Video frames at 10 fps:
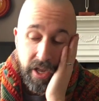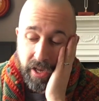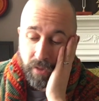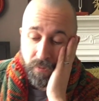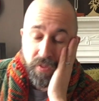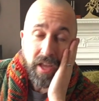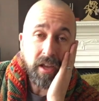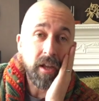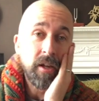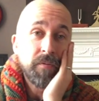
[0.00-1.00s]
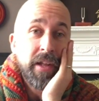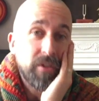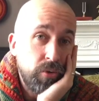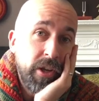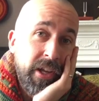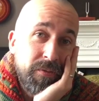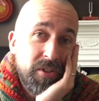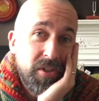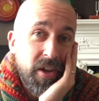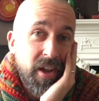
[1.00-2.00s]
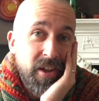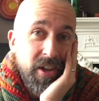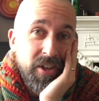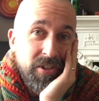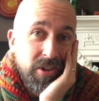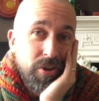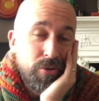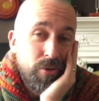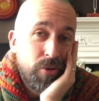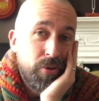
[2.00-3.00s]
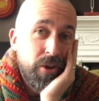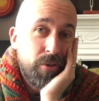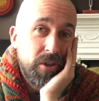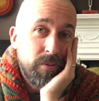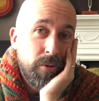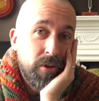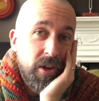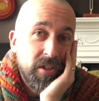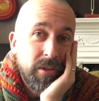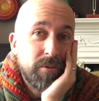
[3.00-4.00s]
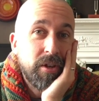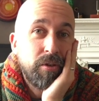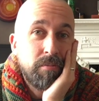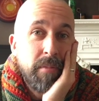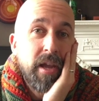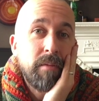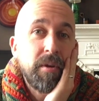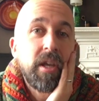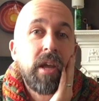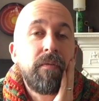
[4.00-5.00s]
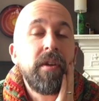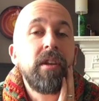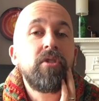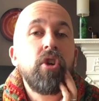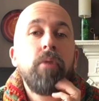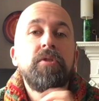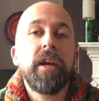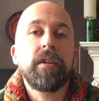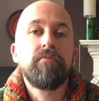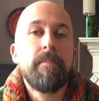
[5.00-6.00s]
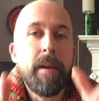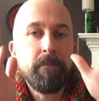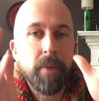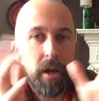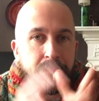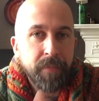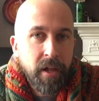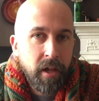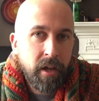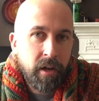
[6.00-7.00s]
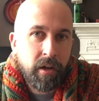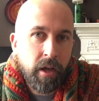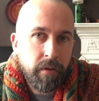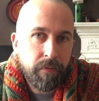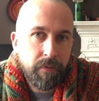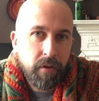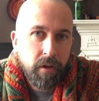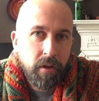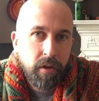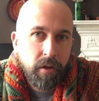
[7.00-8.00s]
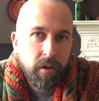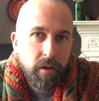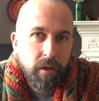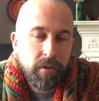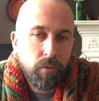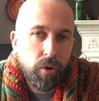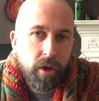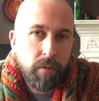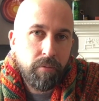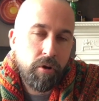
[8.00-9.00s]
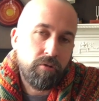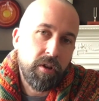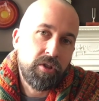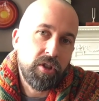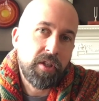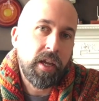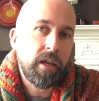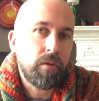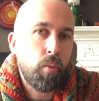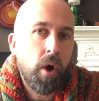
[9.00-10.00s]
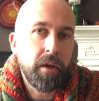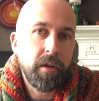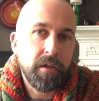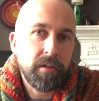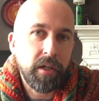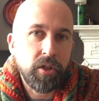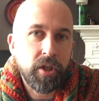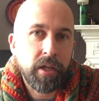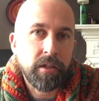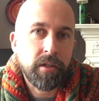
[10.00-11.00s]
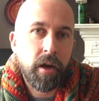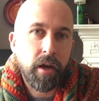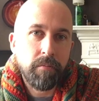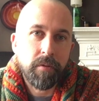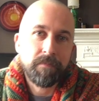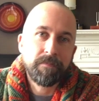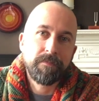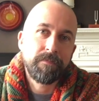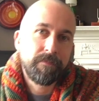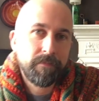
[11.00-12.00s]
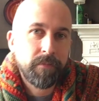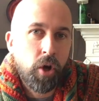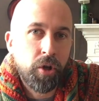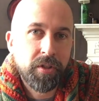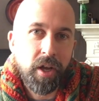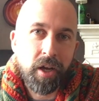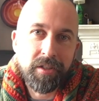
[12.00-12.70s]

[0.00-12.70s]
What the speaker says: And I think that's all I have to say. So although this podcast episode may be a finished object, remember, life is a work in progress. Just take it one stitch at a time. Ossa.